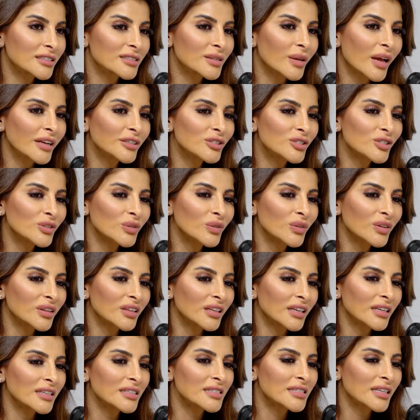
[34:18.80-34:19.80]
So I do
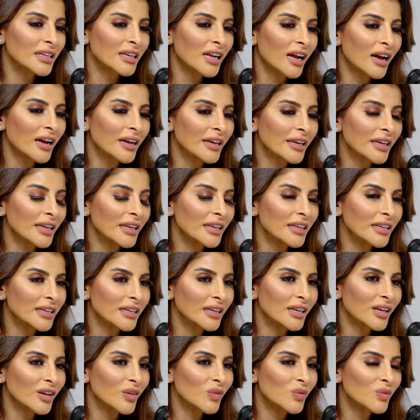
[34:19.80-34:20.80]
things that
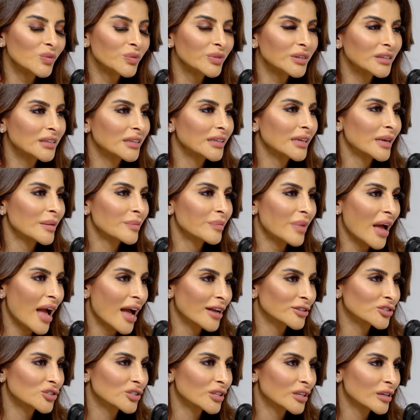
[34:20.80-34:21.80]
I really am
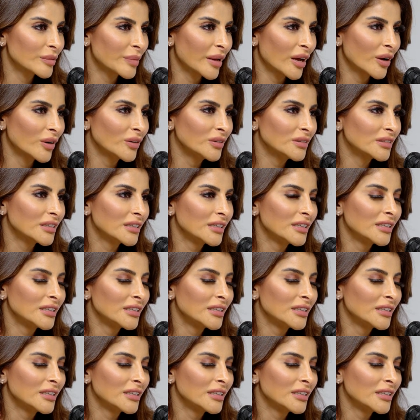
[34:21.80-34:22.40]
passionate about.